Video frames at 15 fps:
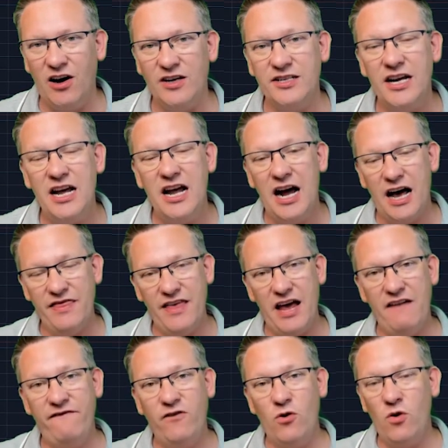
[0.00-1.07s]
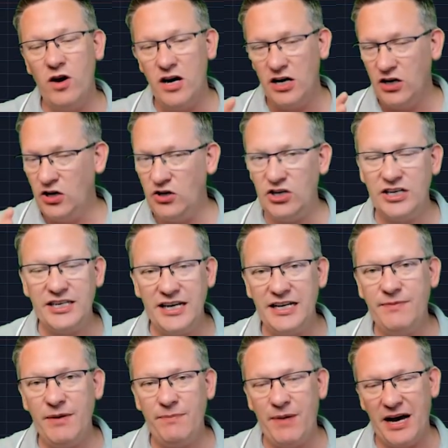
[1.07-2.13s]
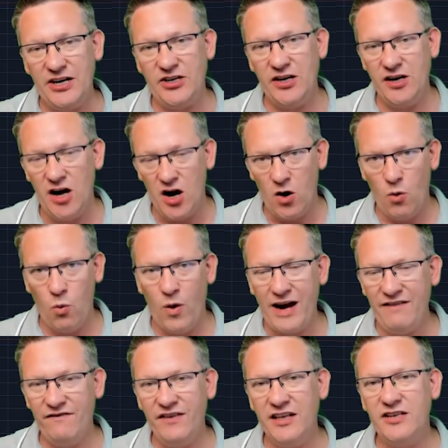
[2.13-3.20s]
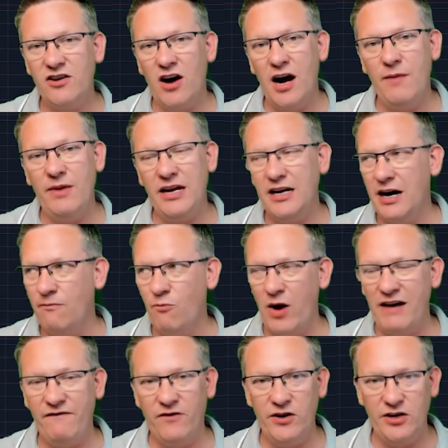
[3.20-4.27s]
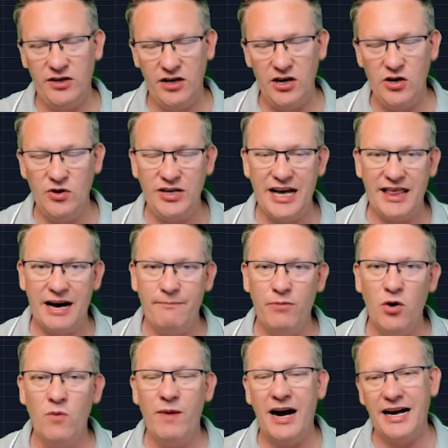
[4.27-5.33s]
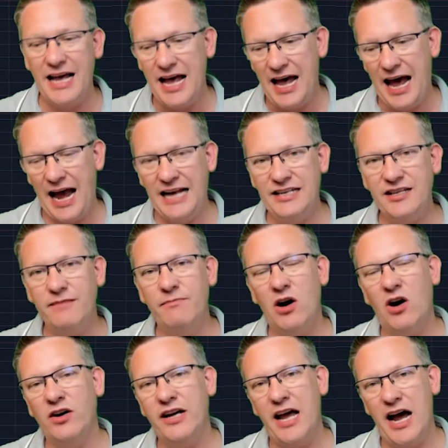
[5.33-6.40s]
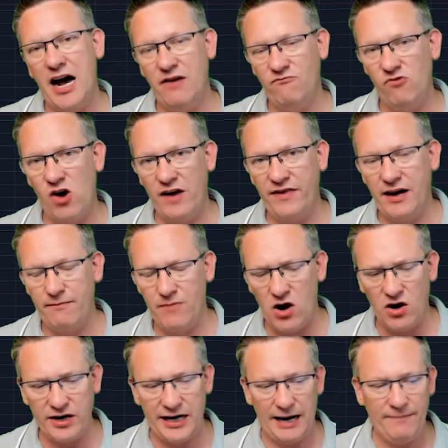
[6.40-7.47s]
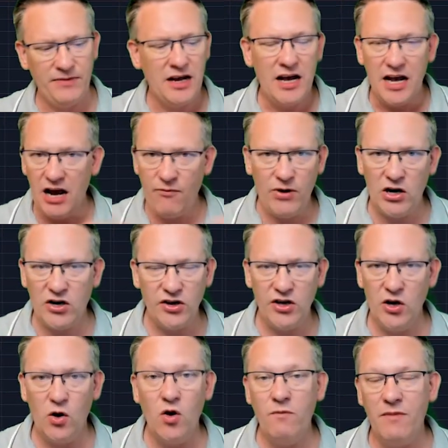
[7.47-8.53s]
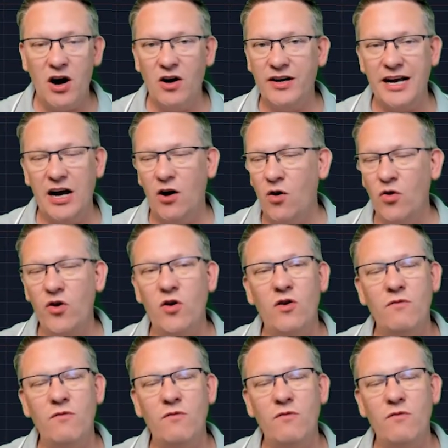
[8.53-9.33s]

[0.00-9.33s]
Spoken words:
class. And therefore, you just need to be patient, wait for the timing and wait for you to get that pullback, enter the market and ride that market. If we look at the alt market